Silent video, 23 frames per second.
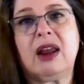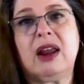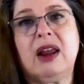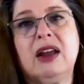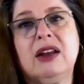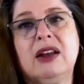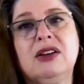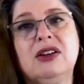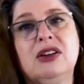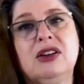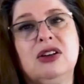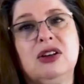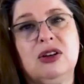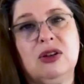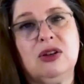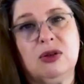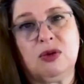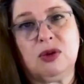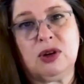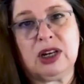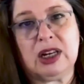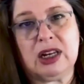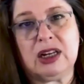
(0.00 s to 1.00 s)
and
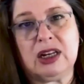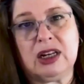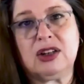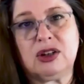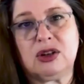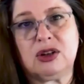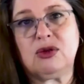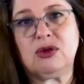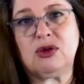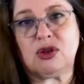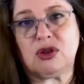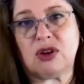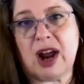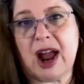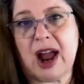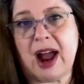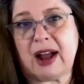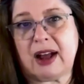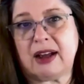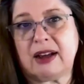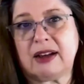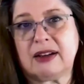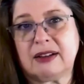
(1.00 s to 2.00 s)
you need to
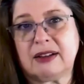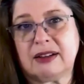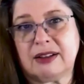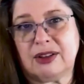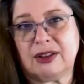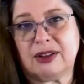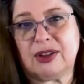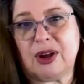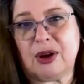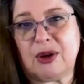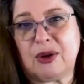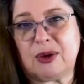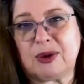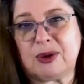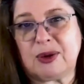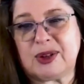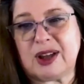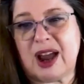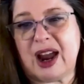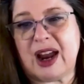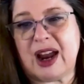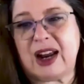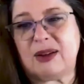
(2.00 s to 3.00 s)
track
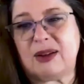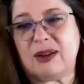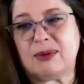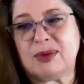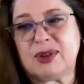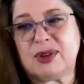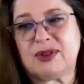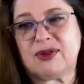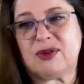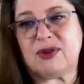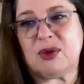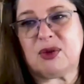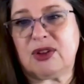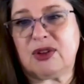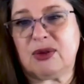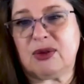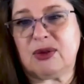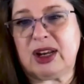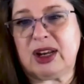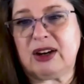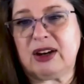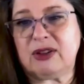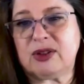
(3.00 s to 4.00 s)
those items for
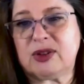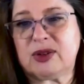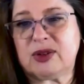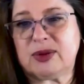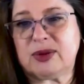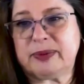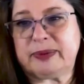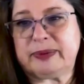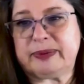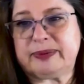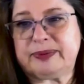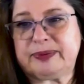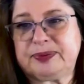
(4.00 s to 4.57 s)
3 years.